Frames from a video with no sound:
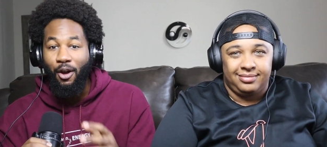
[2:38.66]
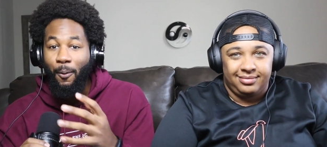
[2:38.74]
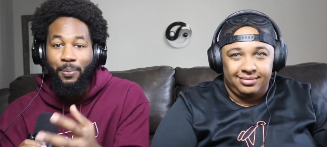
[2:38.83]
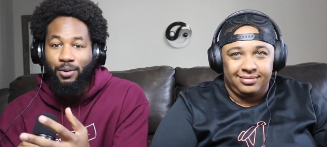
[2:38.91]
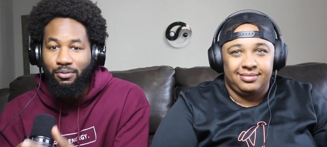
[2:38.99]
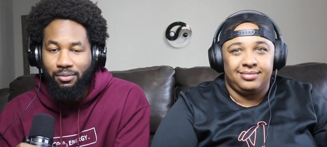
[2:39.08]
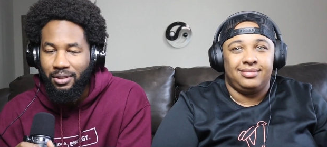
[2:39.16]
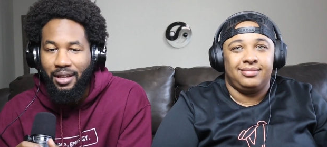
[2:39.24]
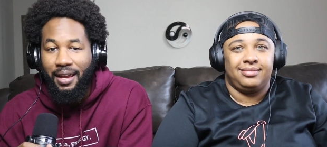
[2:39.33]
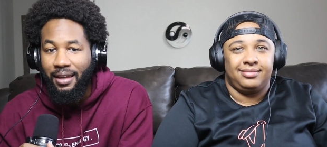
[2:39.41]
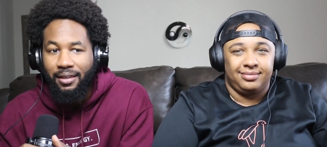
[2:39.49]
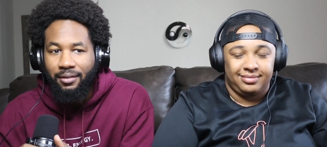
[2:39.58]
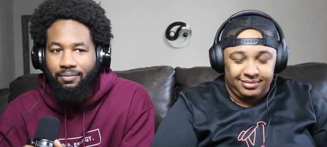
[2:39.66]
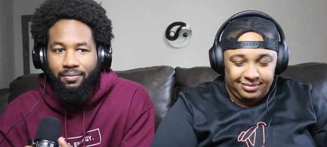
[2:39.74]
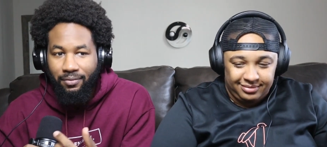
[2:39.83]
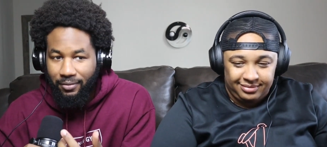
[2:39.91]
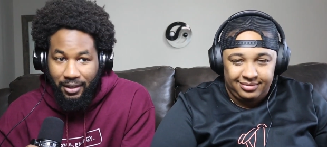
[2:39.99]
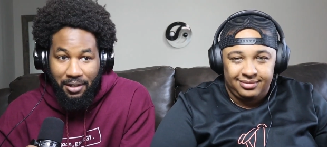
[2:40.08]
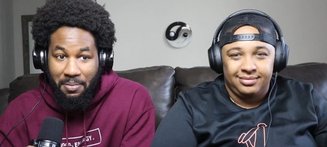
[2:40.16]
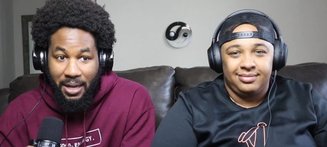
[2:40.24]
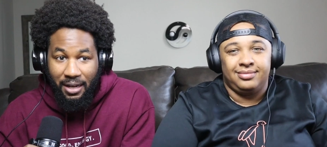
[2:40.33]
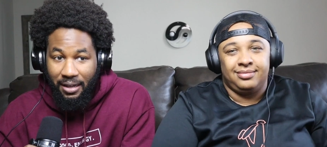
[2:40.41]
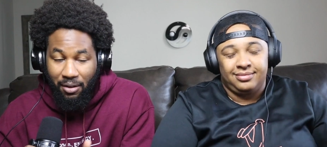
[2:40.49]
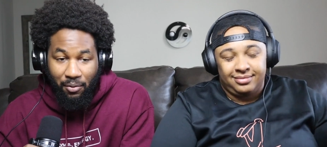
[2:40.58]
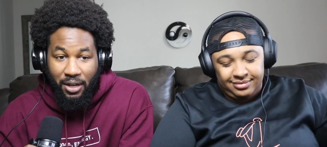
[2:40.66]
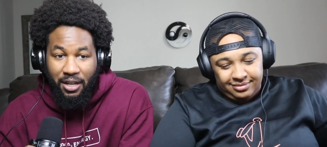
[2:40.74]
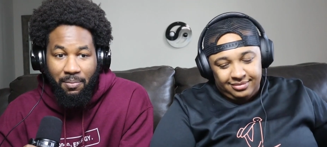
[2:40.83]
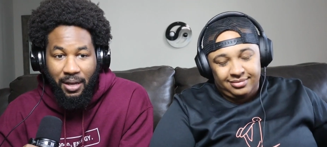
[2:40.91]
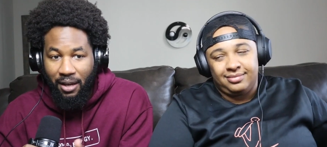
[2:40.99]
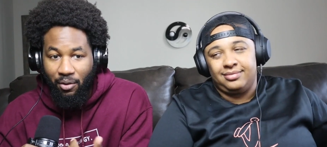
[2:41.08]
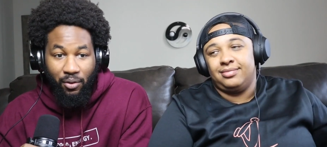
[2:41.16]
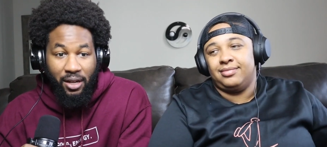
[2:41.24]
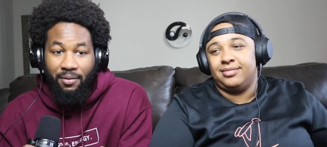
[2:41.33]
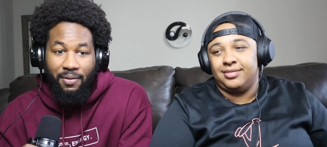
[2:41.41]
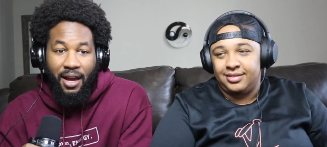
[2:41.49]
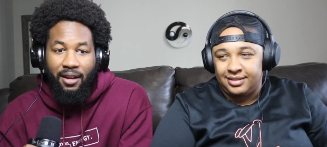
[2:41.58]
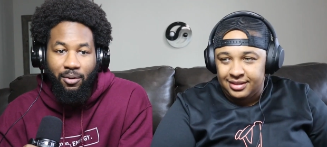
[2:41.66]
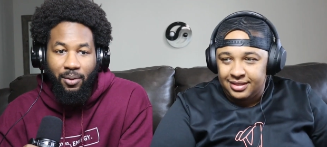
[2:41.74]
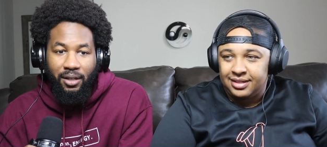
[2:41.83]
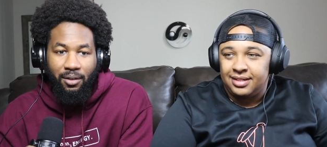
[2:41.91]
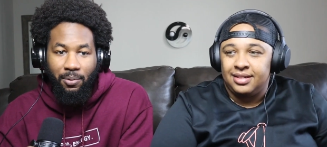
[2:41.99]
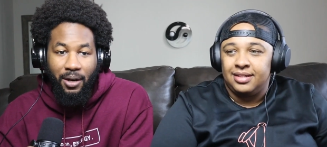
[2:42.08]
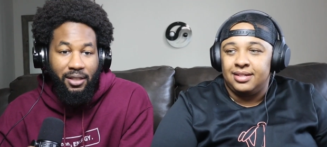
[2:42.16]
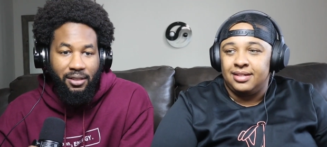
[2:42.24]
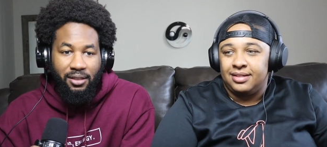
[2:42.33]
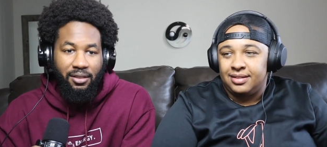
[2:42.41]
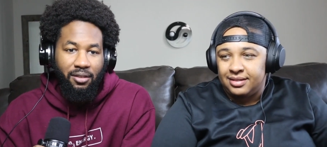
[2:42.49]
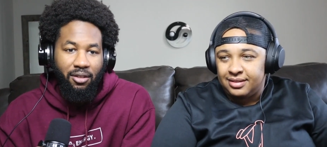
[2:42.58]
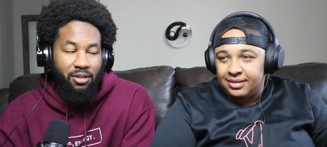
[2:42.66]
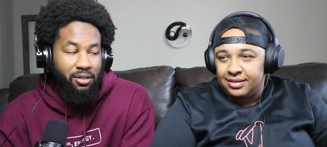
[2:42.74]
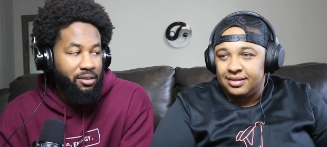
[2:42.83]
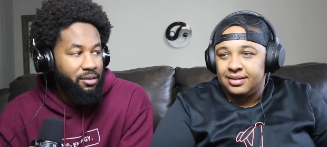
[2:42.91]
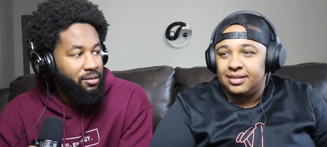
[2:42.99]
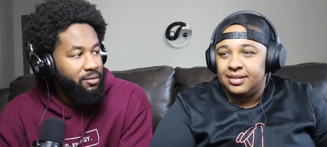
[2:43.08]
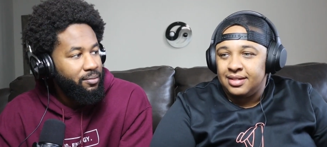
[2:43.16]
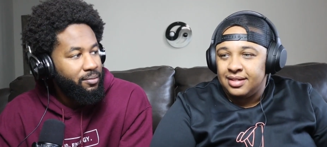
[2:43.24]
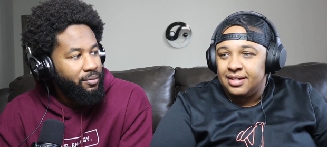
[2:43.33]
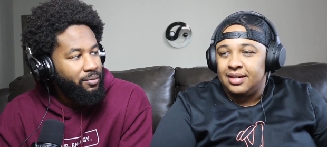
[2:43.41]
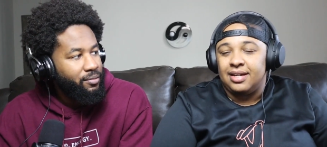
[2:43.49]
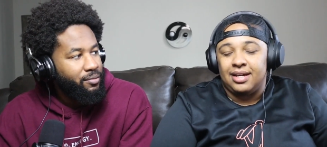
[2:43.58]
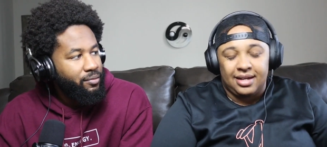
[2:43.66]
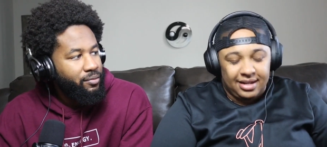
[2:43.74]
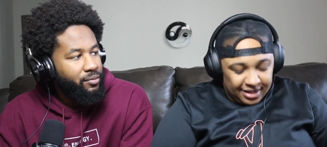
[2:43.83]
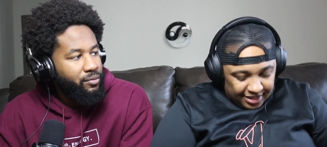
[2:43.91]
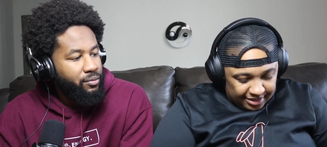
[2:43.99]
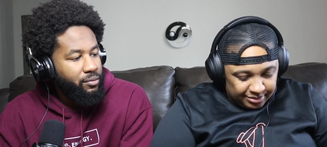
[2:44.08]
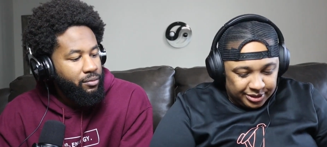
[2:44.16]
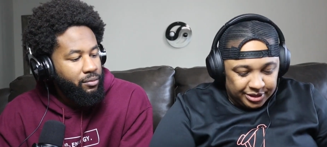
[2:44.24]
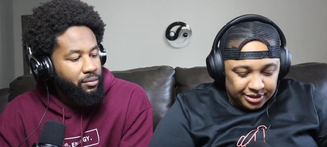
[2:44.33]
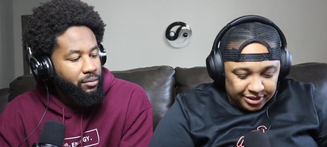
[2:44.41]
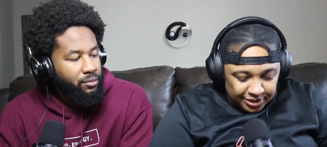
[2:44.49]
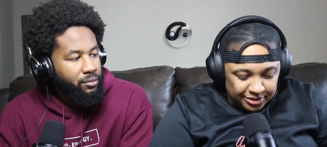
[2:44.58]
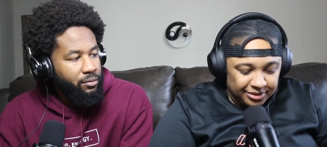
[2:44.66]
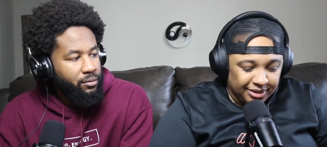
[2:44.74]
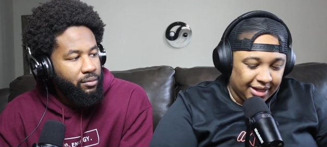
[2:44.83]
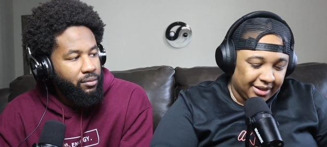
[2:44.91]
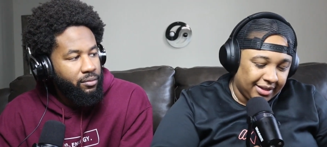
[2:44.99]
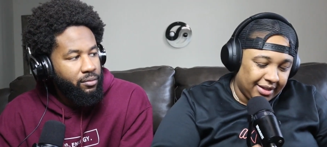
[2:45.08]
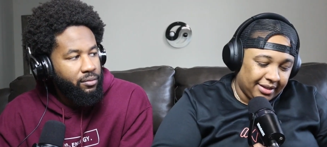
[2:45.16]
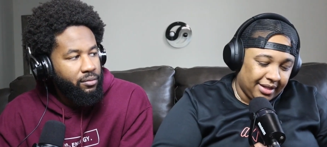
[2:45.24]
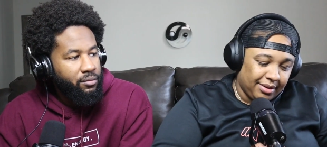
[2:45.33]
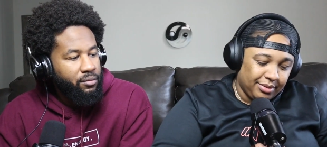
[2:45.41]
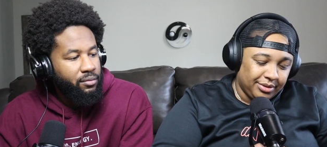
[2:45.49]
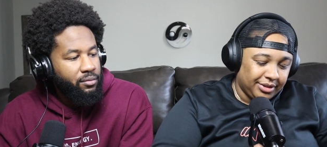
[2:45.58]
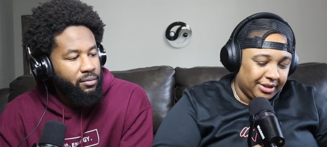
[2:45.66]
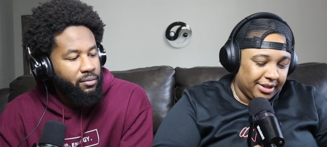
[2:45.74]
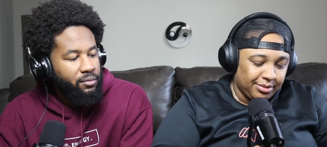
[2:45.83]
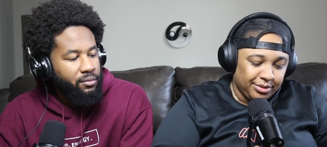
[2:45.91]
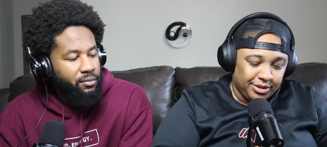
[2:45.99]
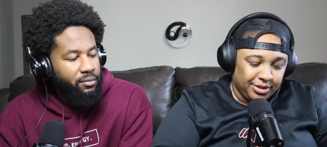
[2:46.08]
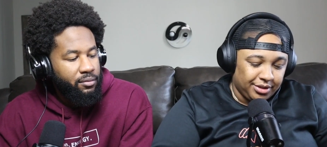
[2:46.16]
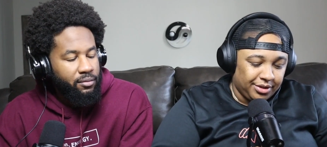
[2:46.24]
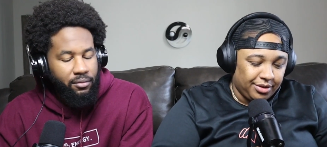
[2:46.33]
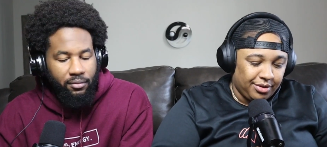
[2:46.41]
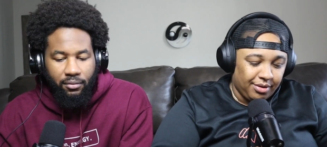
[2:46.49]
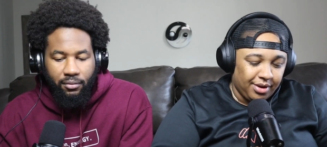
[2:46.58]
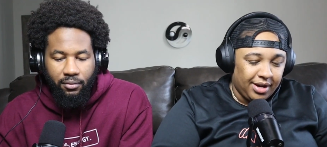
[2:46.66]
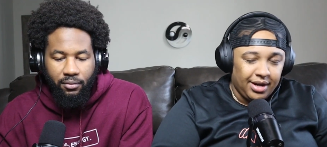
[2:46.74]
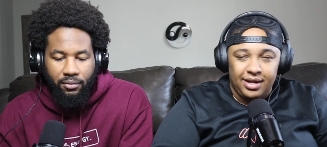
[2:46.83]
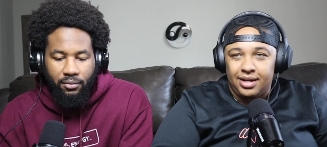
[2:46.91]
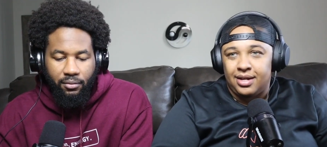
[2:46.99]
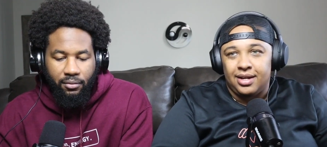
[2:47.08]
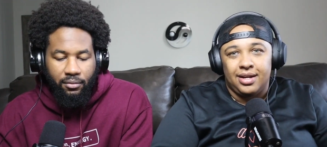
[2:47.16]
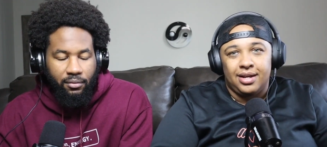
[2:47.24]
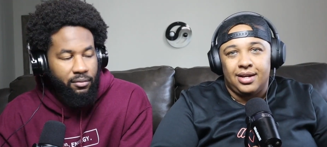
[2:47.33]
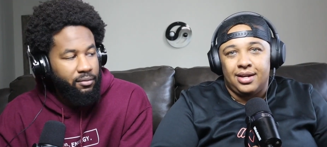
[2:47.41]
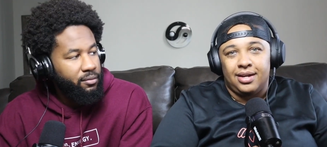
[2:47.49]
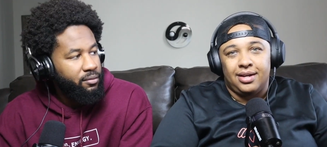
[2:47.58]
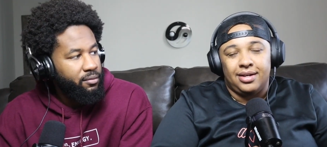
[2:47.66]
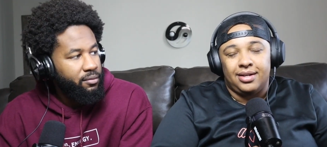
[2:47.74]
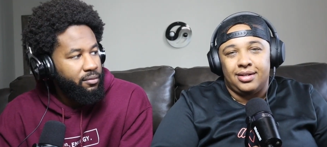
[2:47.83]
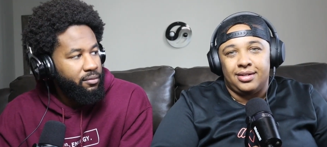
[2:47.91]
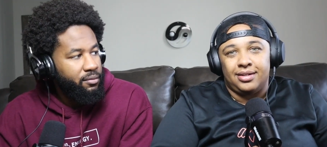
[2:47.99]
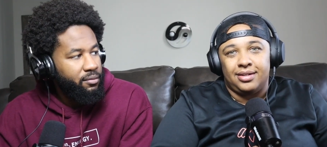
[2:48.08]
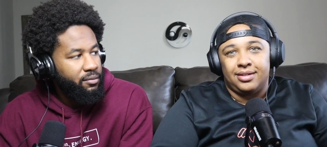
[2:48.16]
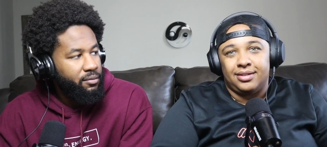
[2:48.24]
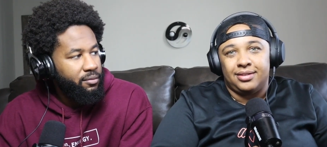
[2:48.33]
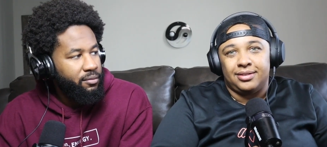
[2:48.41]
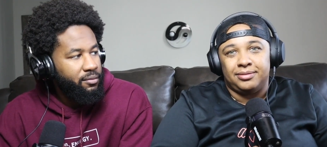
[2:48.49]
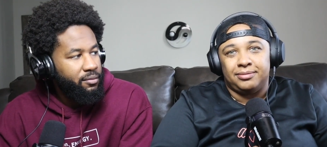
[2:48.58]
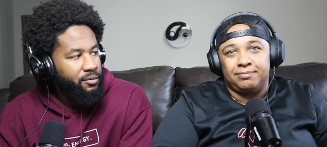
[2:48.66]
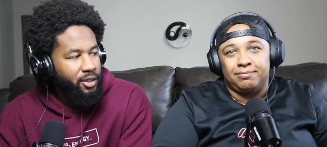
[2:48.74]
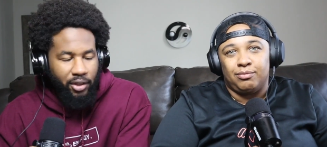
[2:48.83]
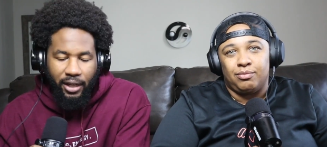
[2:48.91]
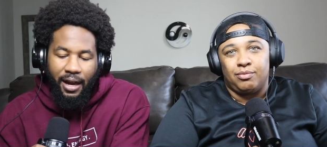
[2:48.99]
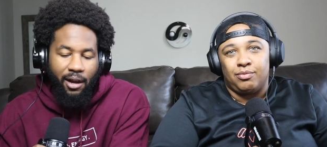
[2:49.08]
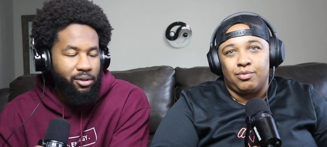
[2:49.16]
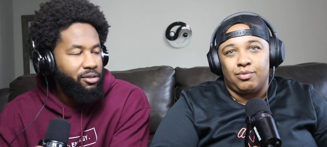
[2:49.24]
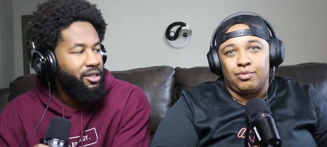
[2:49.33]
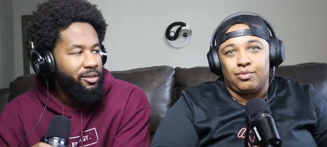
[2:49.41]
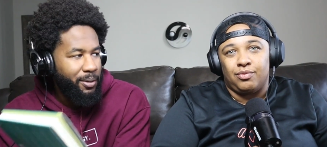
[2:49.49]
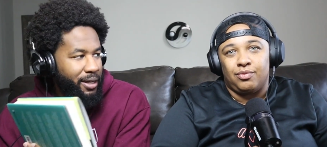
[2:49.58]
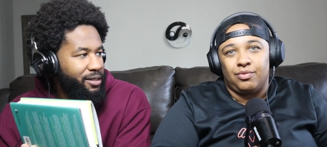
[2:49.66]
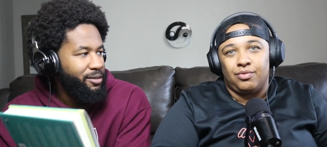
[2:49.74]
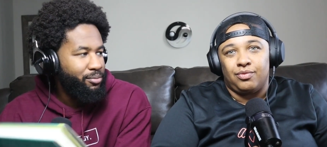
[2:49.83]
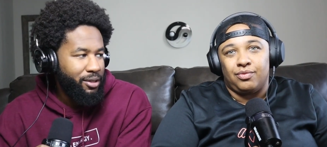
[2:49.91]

Speaker 1: help you stay committed and recommit and reevaluate the process of goals.
Speaker 2: Absolutely. I think that was, it was a great... Uh, um,
Speaker 1: so yeah, how would you explain this